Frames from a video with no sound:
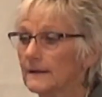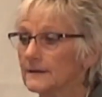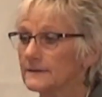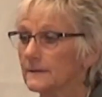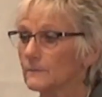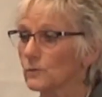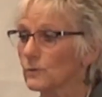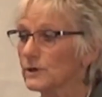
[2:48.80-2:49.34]

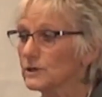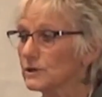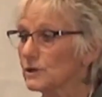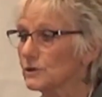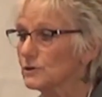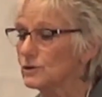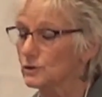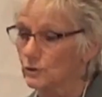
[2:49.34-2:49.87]
some
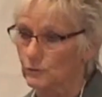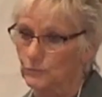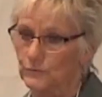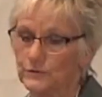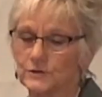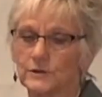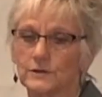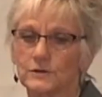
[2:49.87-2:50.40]
Grecian
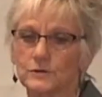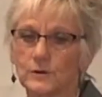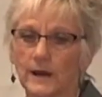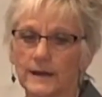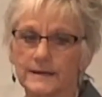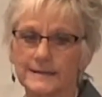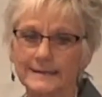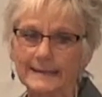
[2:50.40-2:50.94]
Jews
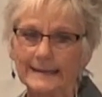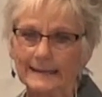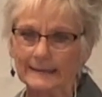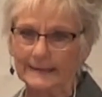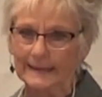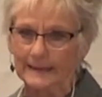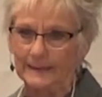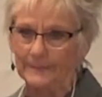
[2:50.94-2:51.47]
tried to
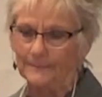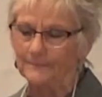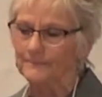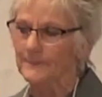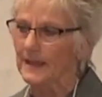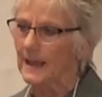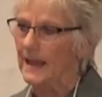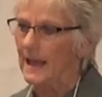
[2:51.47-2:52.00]
kill him.
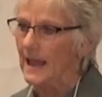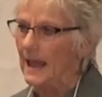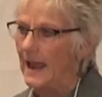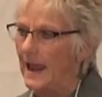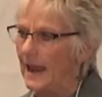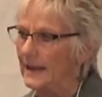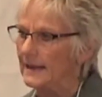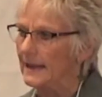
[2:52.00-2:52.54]

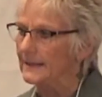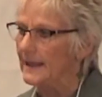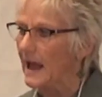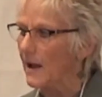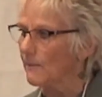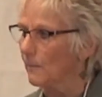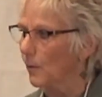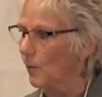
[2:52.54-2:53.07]
And at
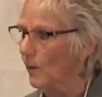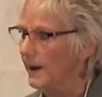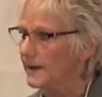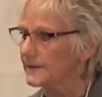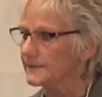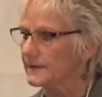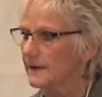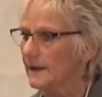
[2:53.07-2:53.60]
that
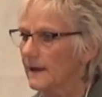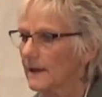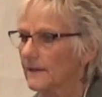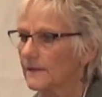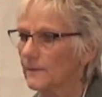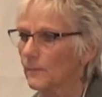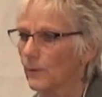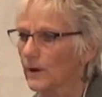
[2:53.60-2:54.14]
point,
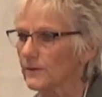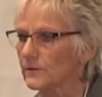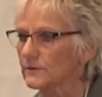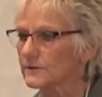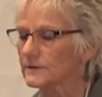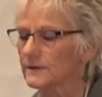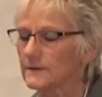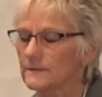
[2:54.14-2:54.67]
the
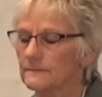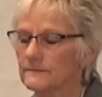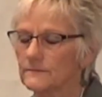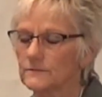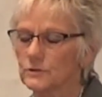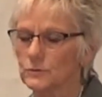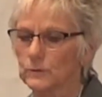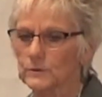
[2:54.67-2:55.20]
brothers in
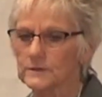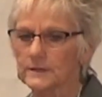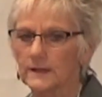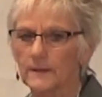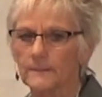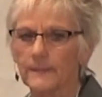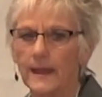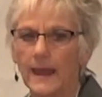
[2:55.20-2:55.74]

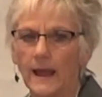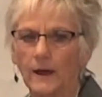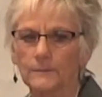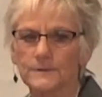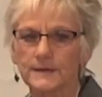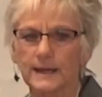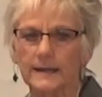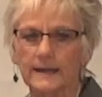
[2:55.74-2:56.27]
Jerusalem
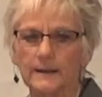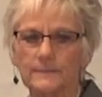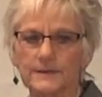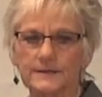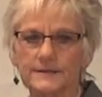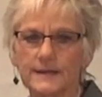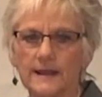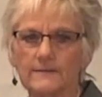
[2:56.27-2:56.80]
helped to get him
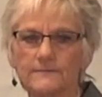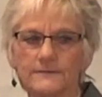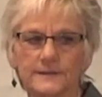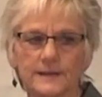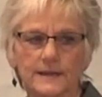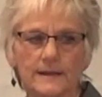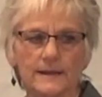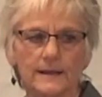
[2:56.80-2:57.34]
to
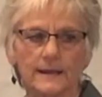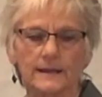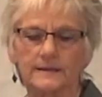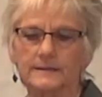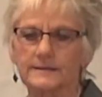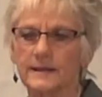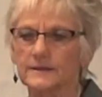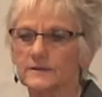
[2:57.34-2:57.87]
safety
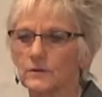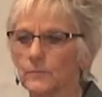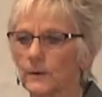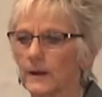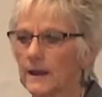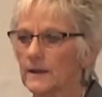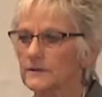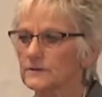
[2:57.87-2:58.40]
in
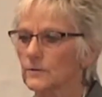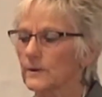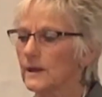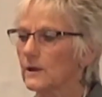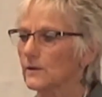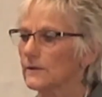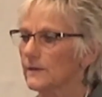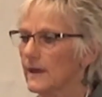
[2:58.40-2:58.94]
Caesarea so
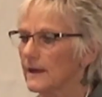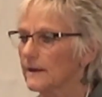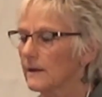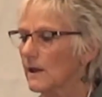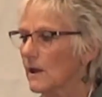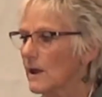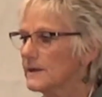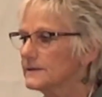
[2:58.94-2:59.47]
he could then
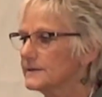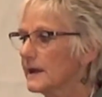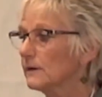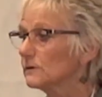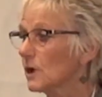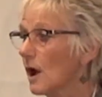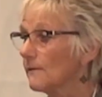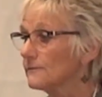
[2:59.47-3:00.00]

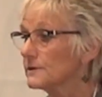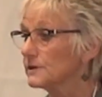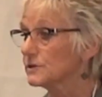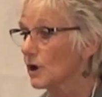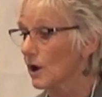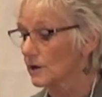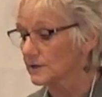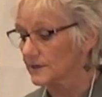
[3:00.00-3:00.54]
sailed off to
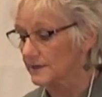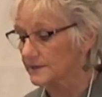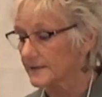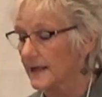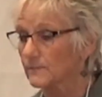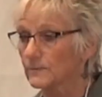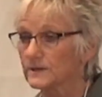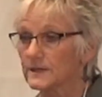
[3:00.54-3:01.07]
Tarsus.
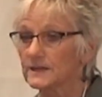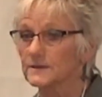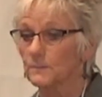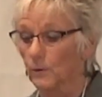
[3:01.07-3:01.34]
That was his